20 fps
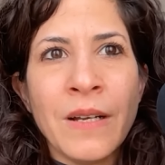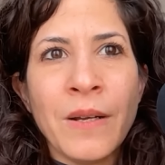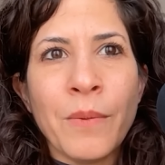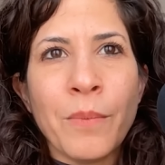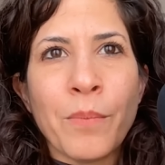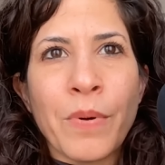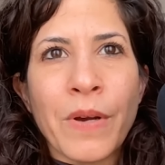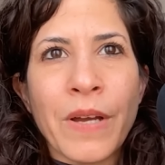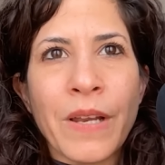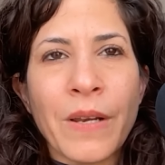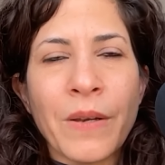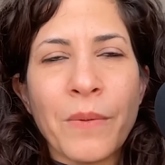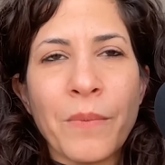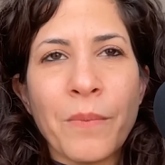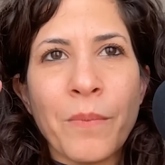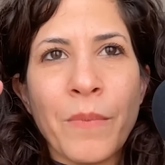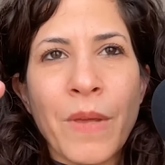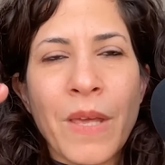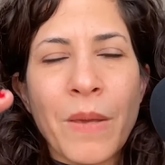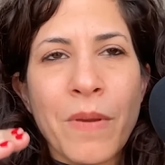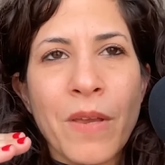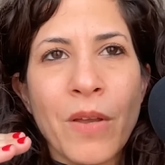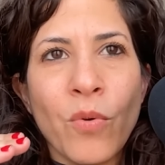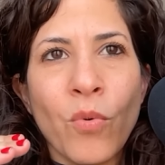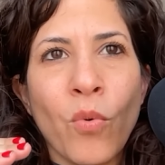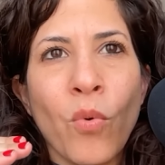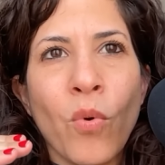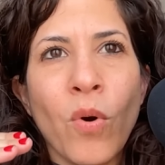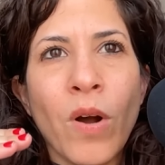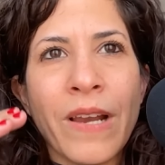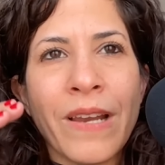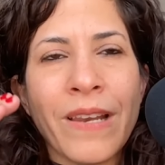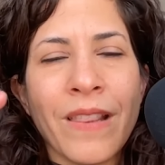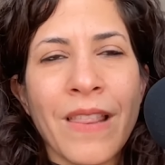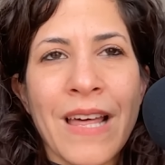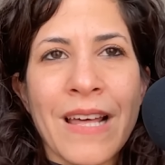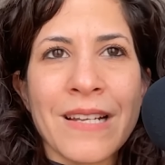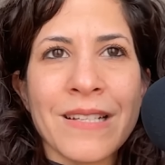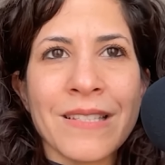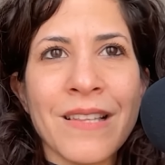but maybe one
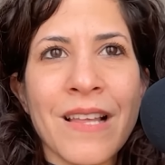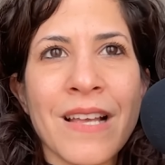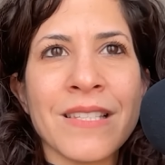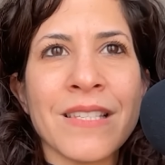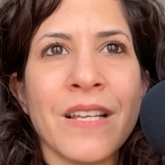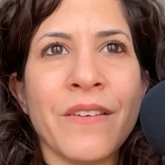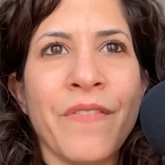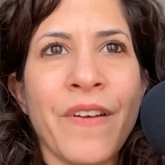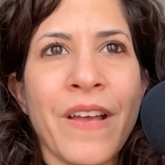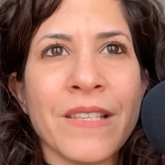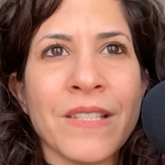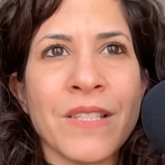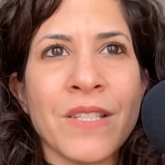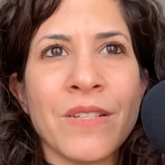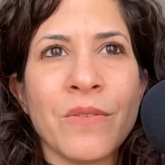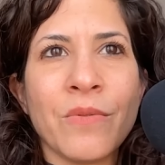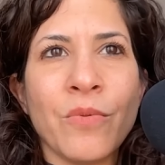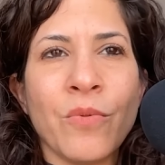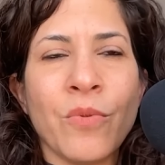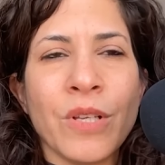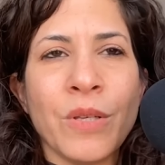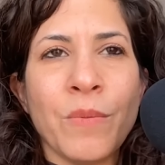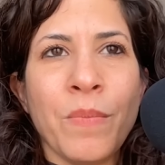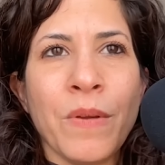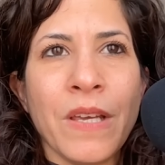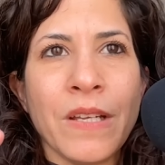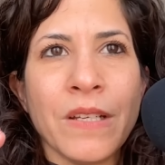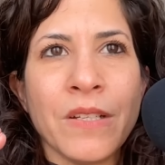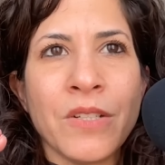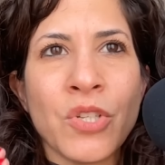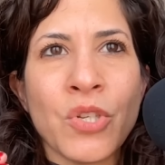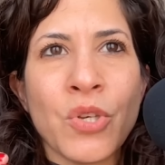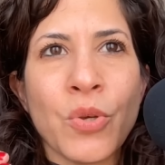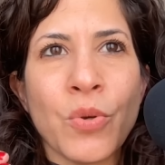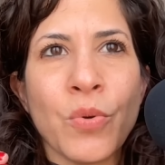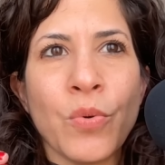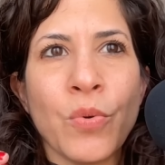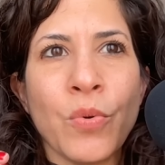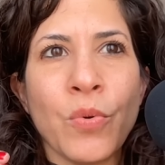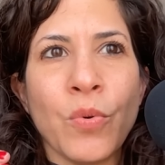that is less advanced would be
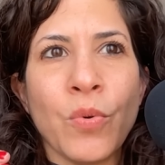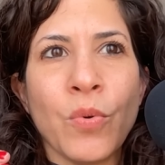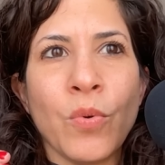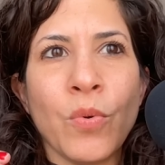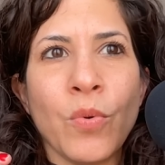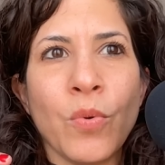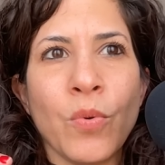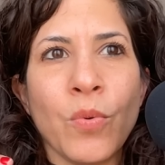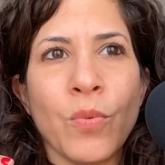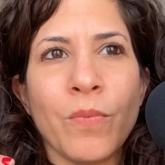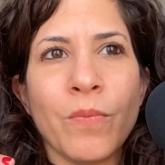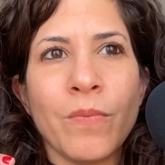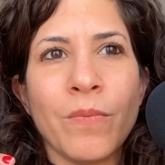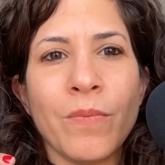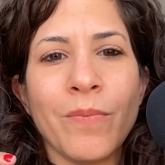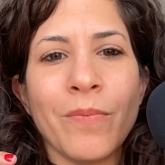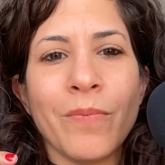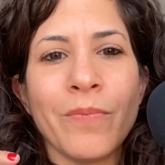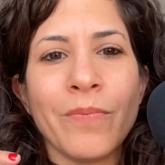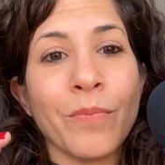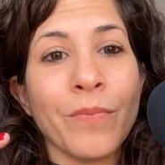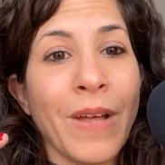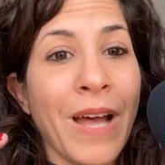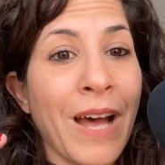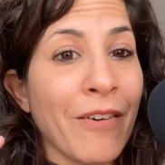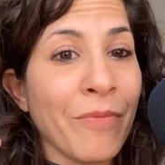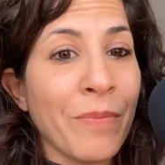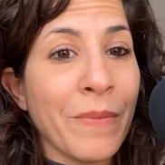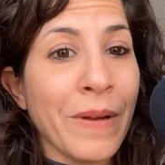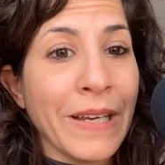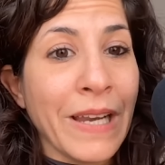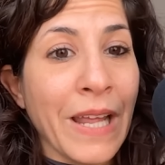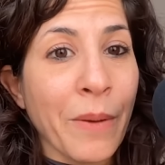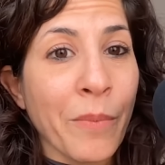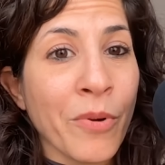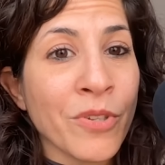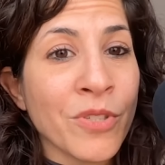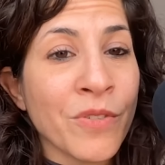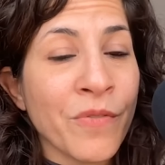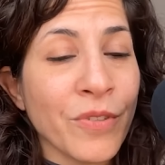to have my
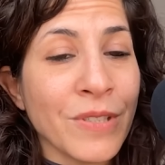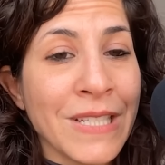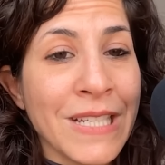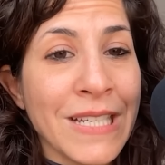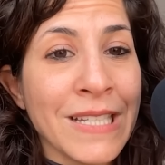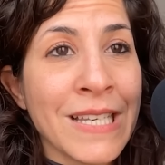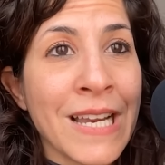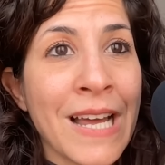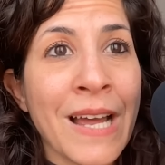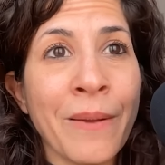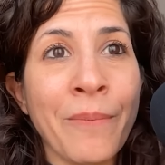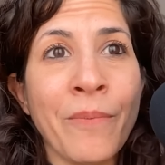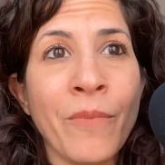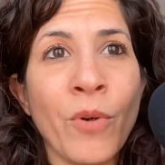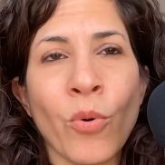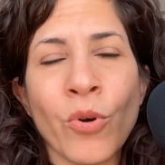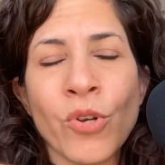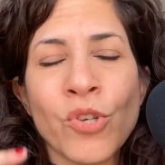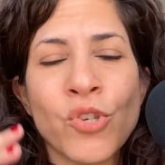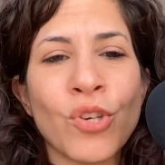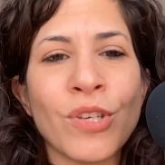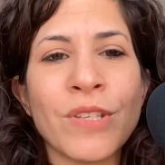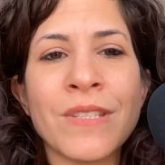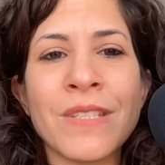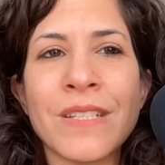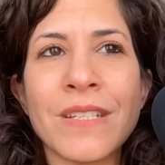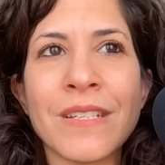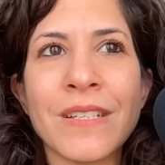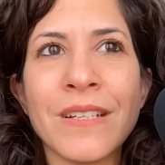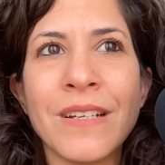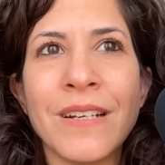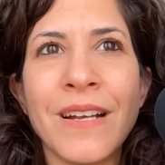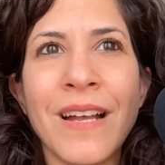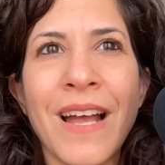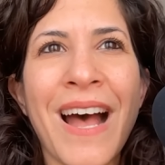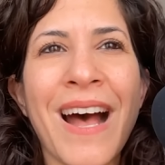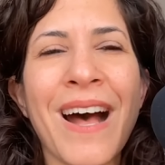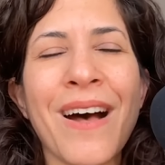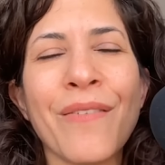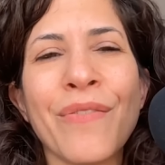neighbors for tea time or just
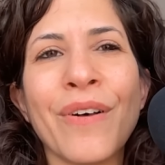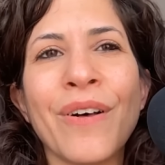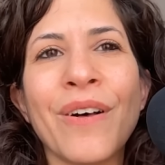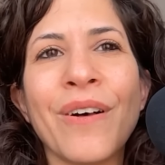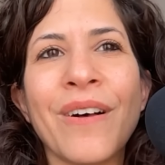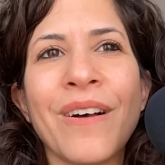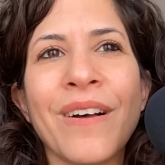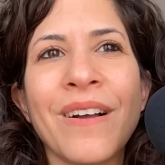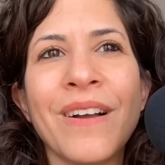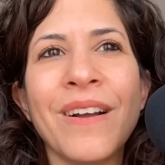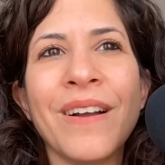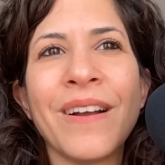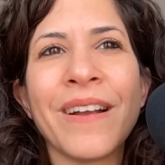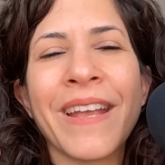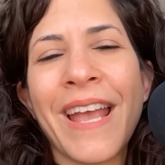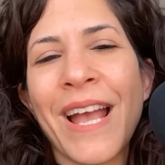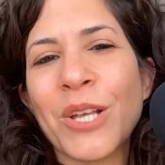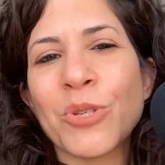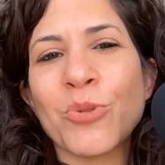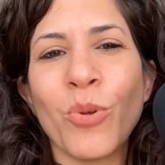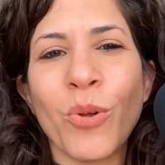have a casual